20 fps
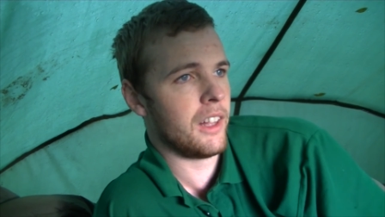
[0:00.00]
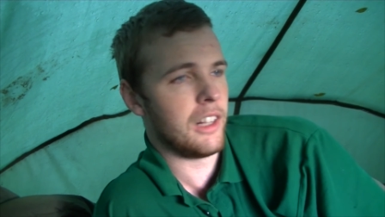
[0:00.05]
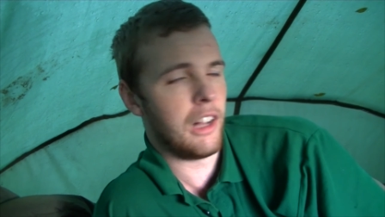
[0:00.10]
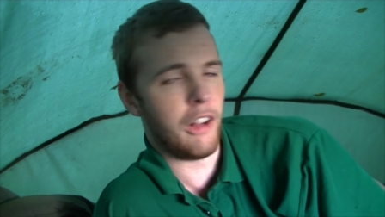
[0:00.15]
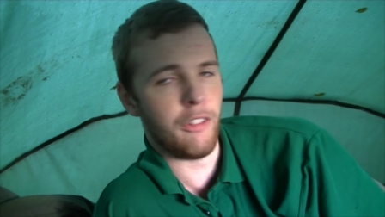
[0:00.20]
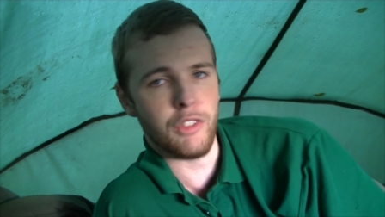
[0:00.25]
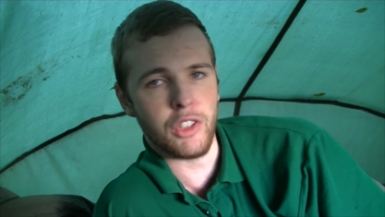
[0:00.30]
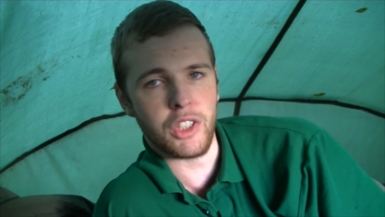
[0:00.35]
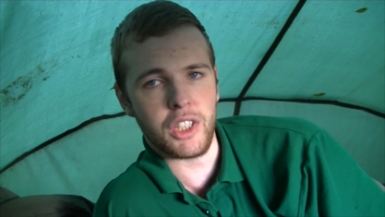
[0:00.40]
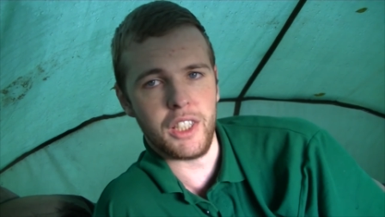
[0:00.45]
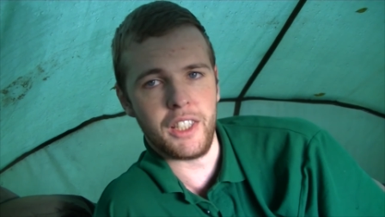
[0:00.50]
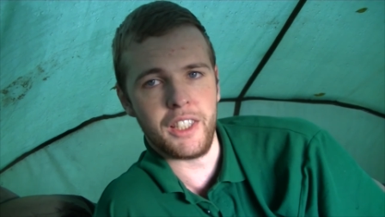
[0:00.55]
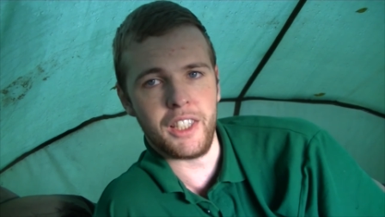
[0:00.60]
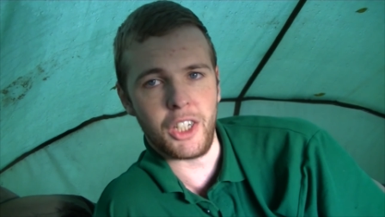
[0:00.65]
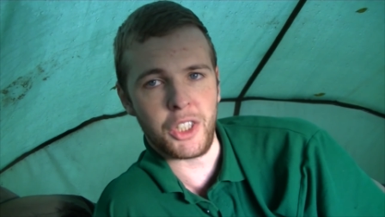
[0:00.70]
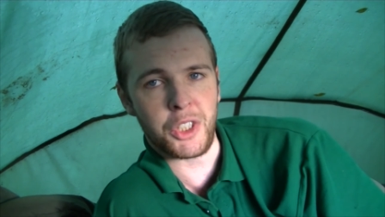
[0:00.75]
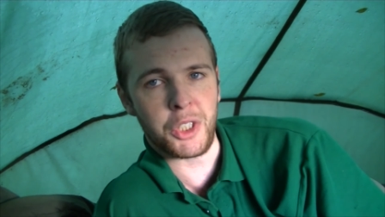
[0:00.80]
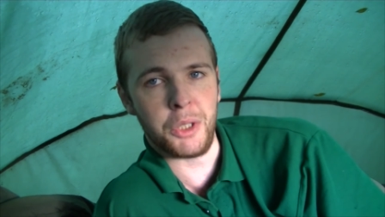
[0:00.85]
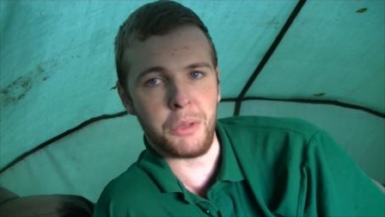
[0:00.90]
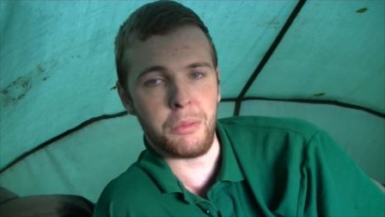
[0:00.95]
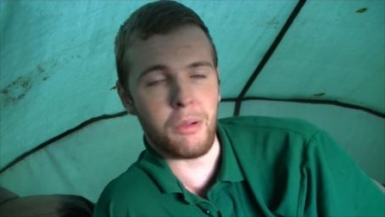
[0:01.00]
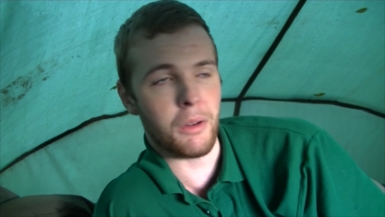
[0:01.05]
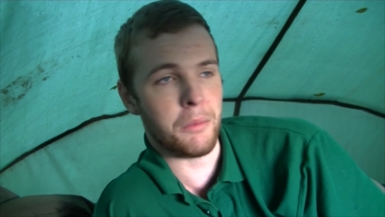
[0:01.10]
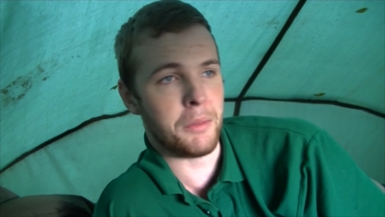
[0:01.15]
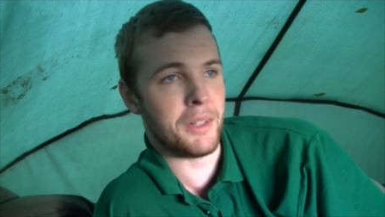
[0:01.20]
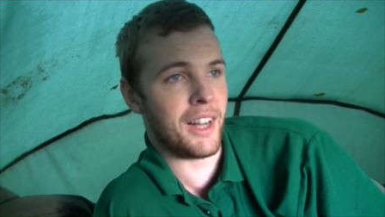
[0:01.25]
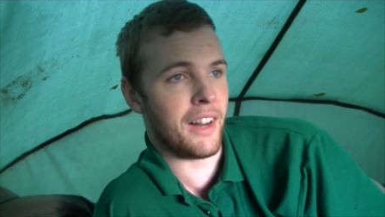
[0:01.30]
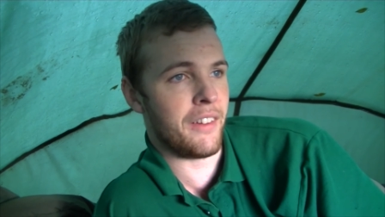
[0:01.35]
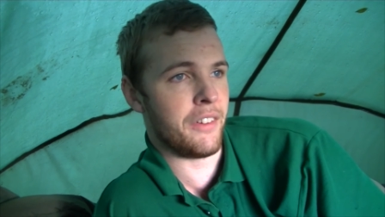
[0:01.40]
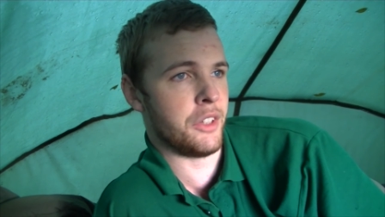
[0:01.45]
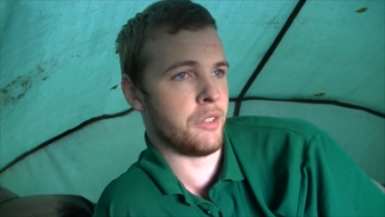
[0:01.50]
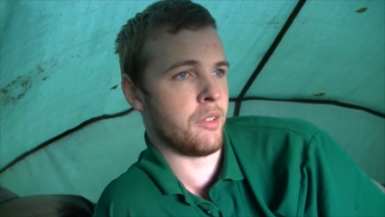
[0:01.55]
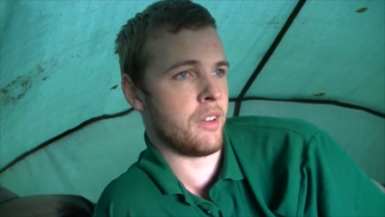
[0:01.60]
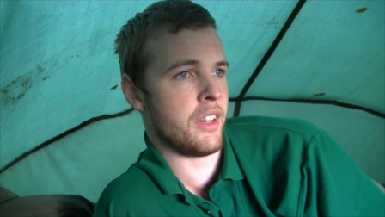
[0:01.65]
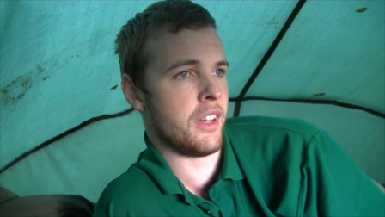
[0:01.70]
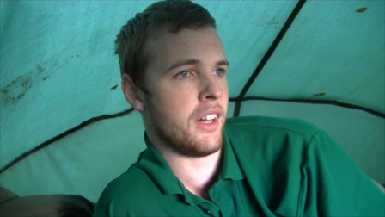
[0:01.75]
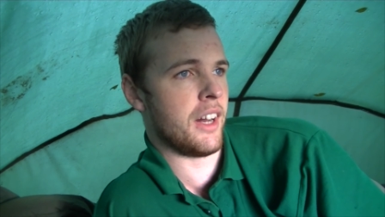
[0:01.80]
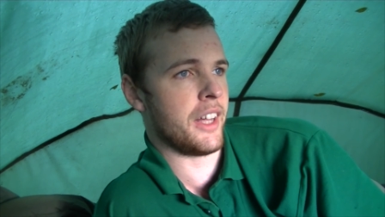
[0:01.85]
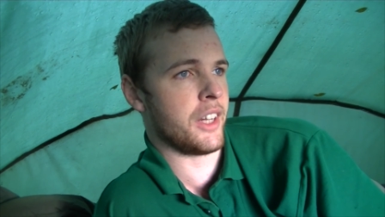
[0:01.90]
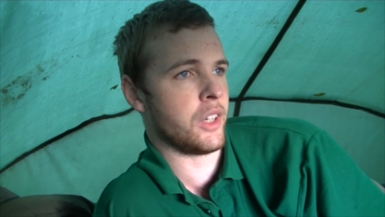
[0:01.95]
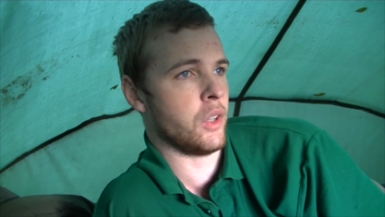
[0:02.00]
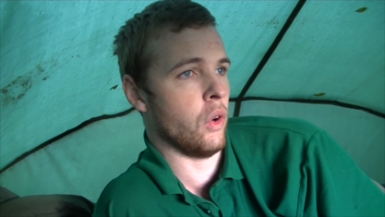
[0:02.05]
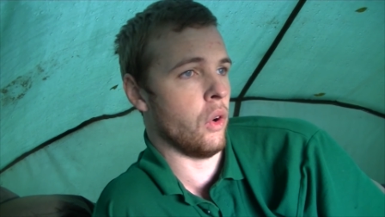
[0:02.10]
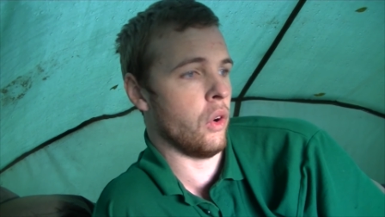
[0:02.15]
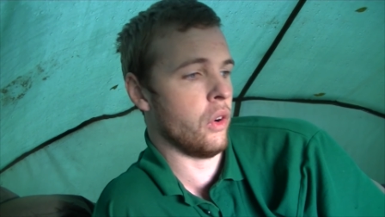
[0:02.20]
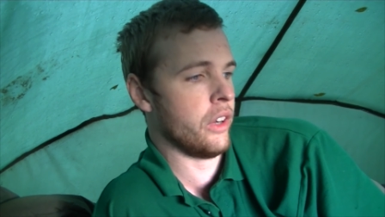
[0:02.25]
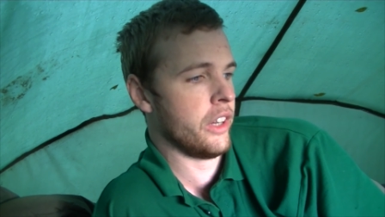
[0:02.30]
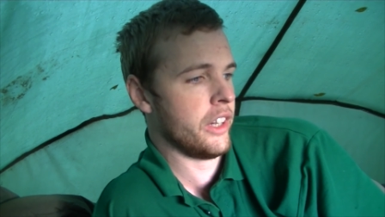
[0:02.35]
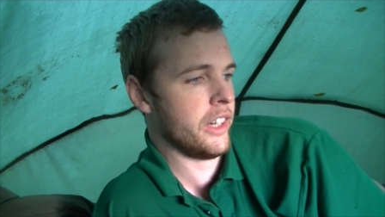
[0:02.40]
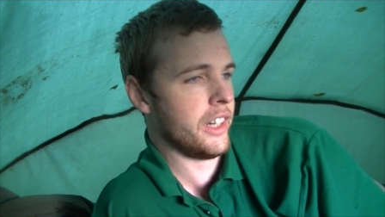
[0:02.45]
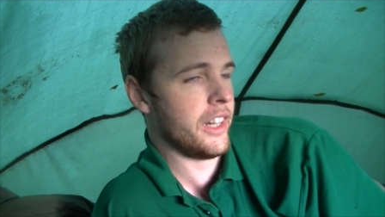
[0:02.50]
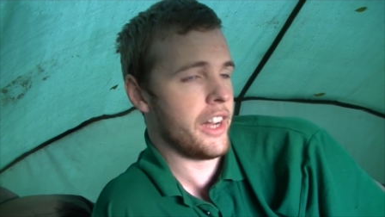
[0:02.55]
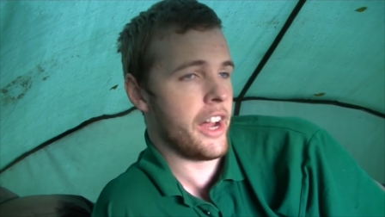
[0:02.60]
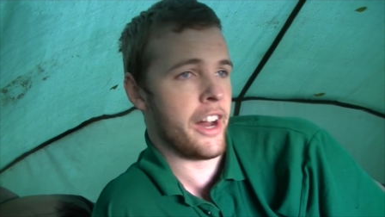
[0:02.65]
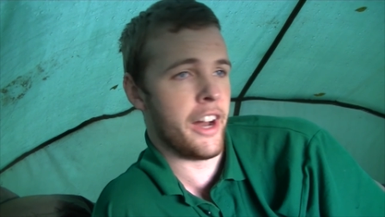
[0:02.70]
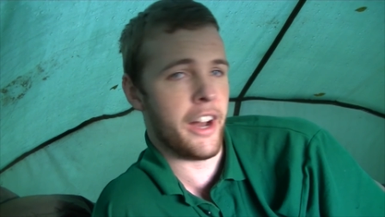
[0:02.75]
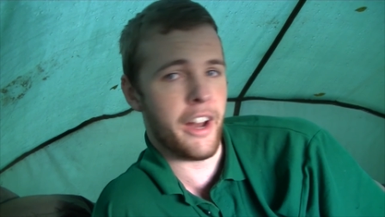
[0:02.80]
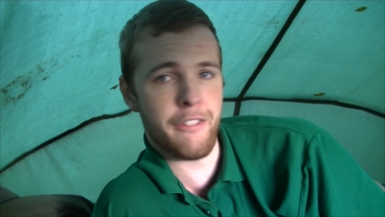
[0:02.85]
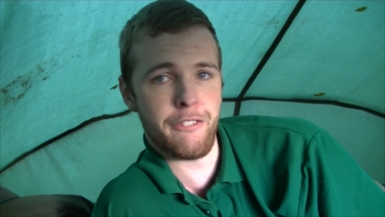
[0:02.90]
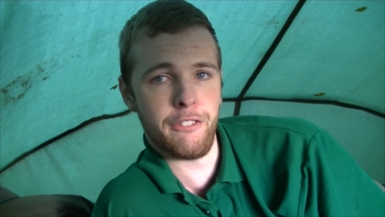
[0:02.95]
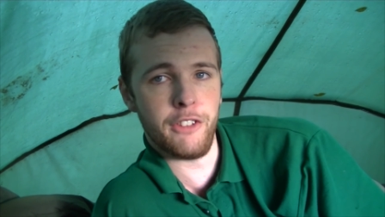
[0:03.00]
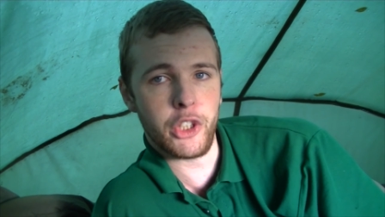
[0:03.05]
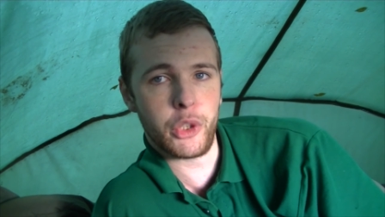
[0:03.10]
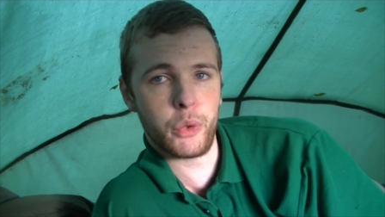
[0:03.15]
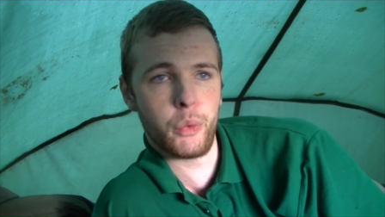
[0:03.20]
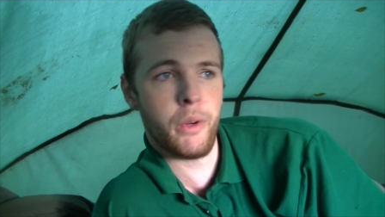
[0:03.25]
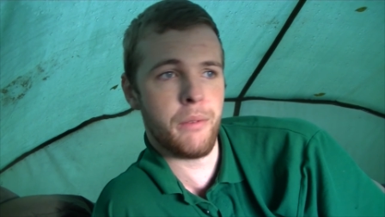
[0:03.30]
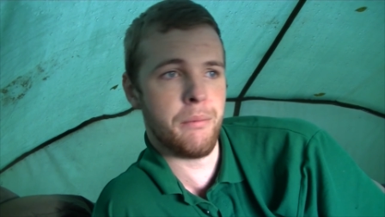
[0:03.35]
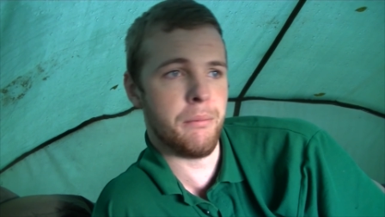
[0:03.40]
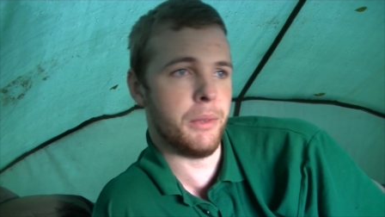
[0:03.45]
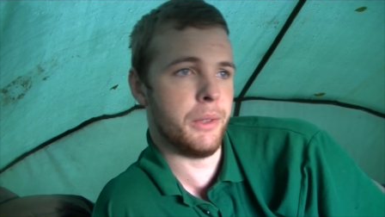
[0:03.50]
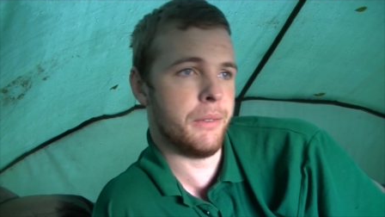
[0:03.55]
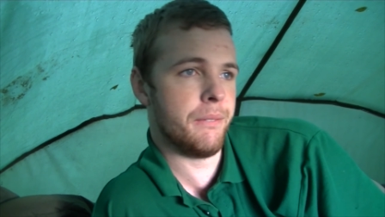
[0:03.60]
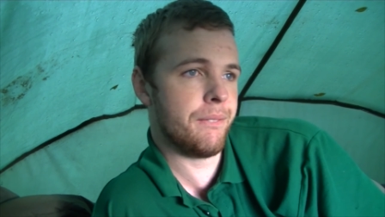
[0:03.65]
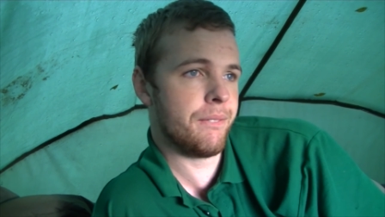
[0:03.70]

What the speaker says: obviously I should have probably been down the other end of the lake or in a different swim, but